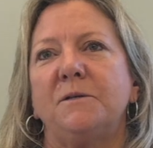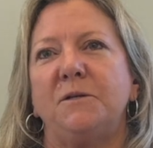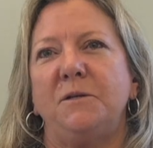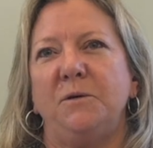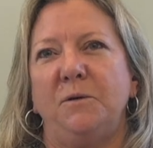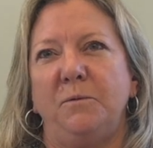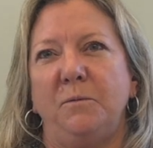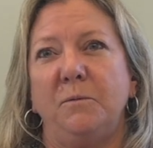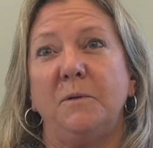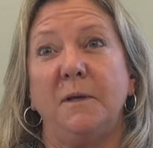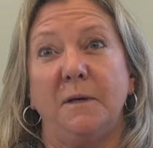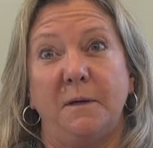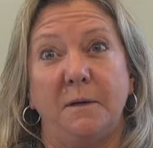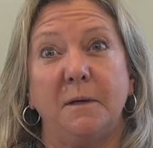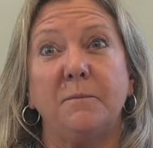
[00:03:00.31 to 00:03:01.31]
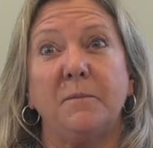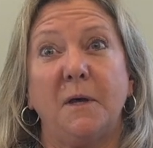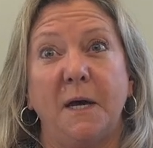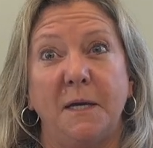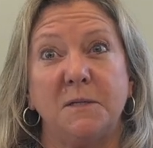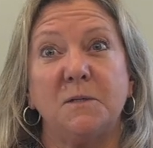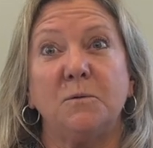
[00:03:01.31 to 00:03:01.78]
to the
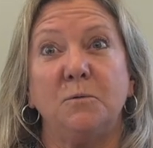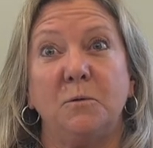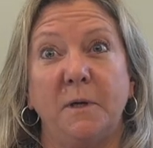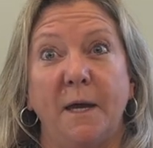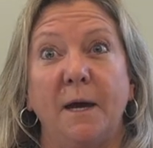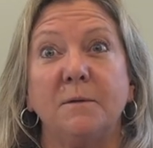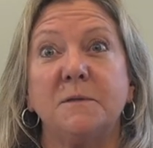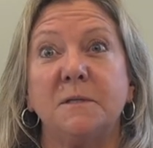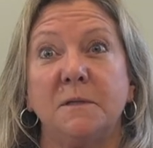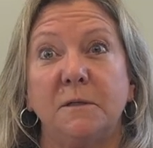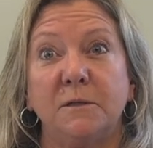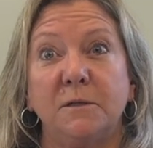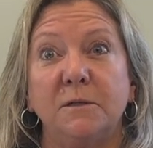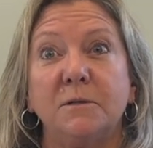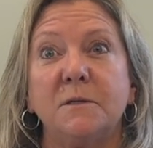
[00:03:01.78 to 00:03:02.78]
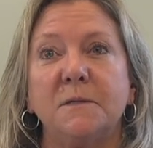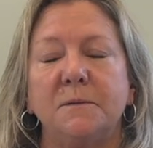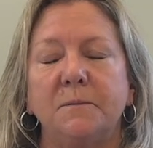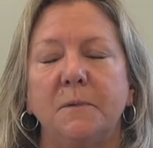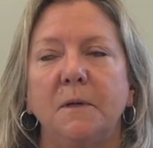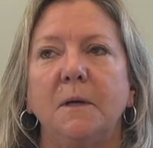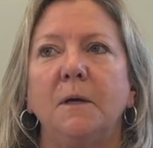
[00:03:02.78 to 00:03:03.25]
high school counselors
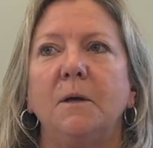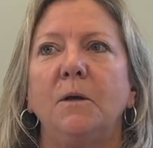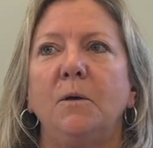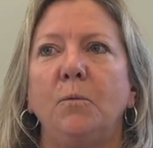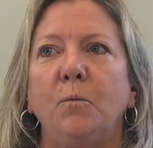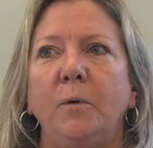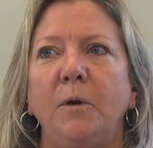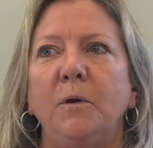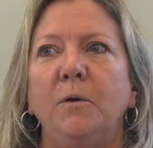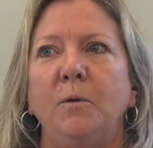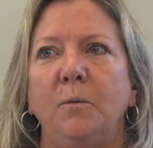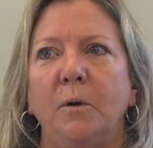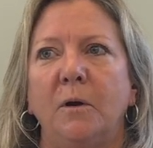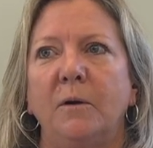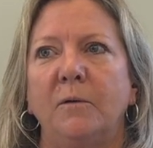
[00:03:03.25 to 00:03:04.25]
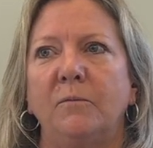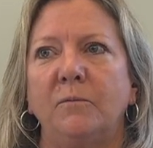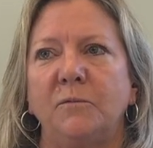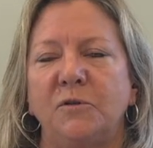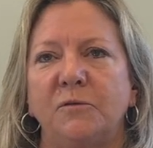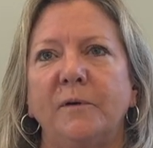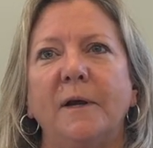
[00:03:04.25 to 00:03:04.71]
who are
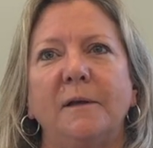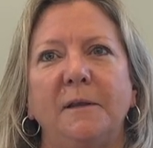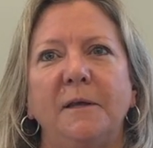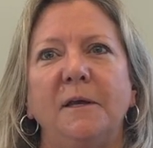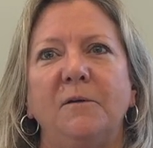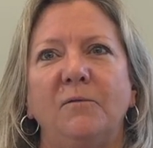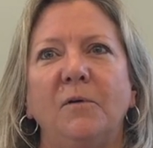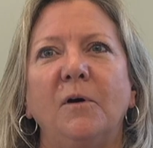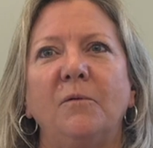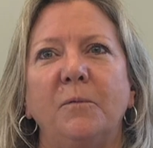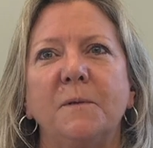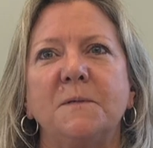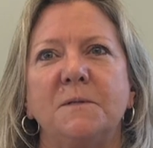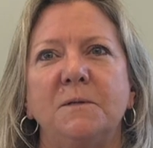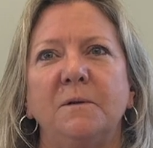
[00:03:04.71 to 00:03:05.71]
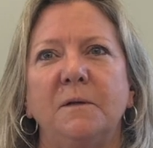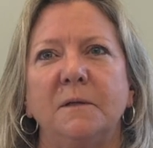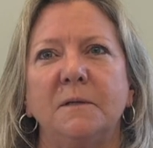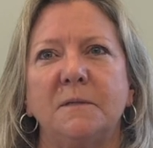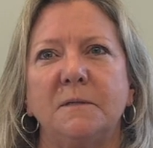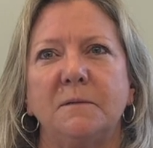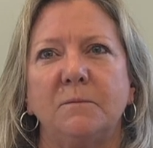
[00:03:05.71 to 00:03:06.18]
directly involved with
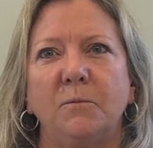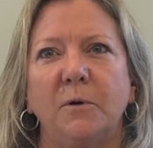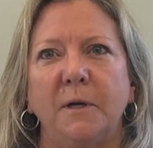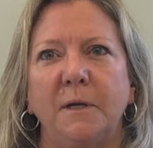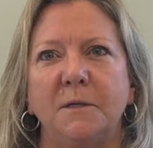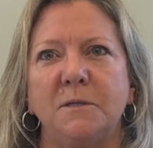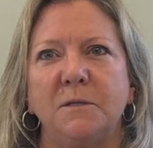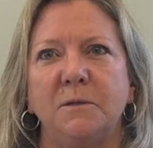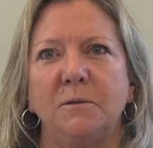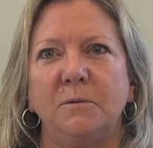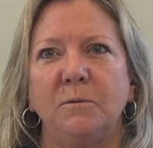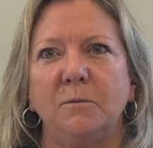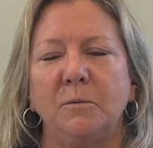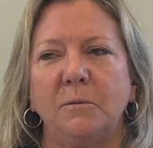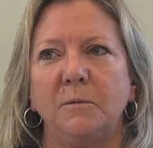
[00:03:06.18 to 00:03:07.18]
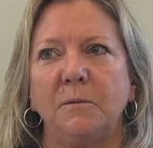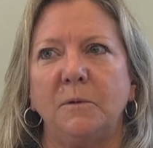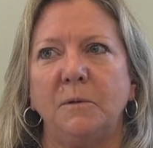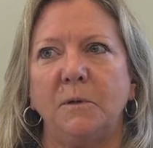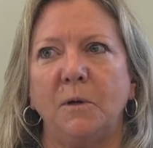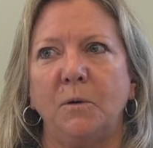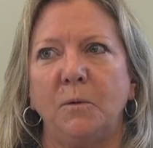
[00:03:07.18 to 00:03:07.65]
students wanting to
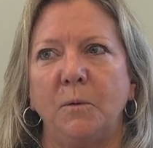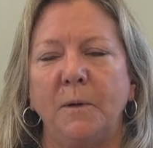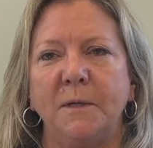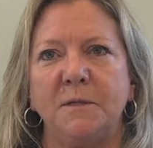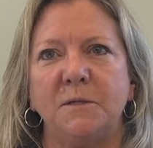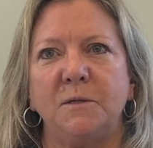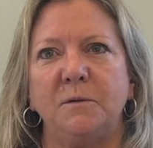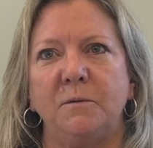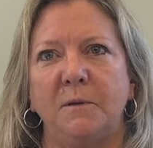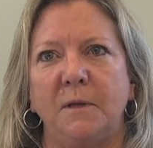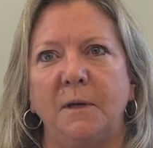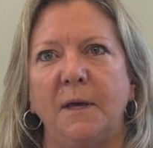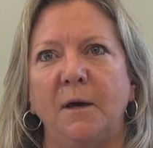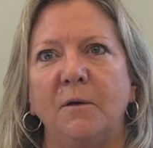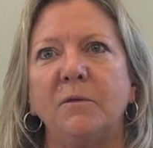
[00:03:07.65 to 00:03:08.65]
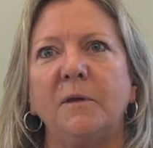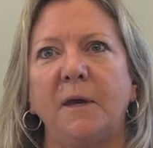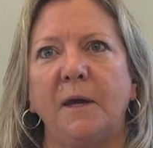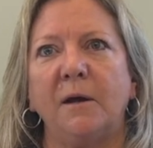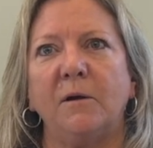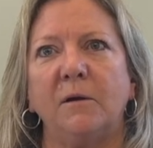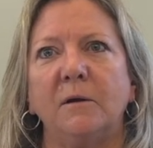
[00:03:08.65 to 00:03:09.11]
go into the
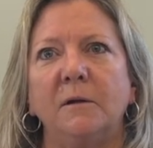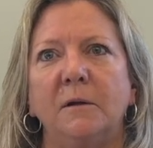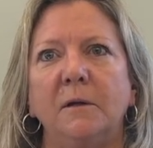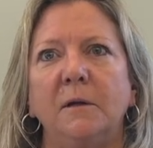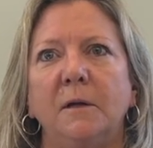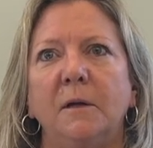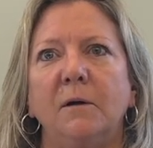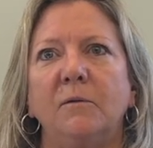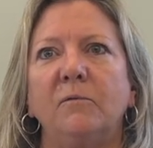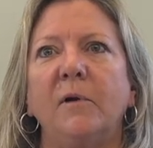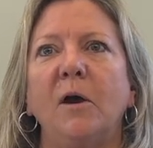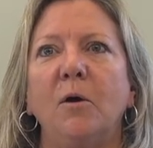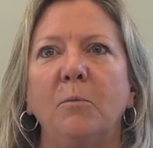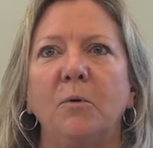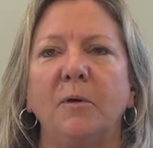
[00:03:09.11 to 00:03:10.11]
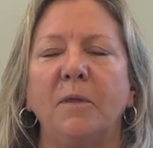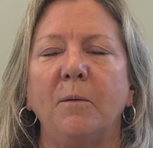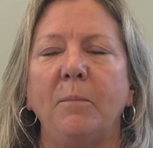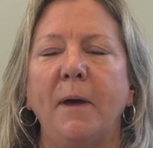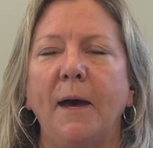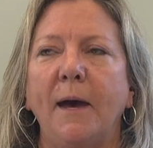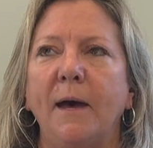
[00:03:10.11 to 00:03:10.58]
healthcare realm or the
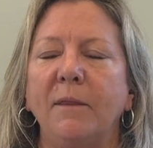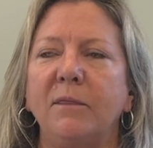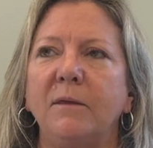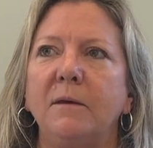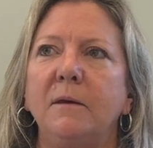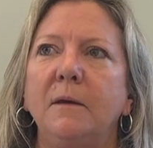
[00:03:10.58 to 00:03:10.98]
path.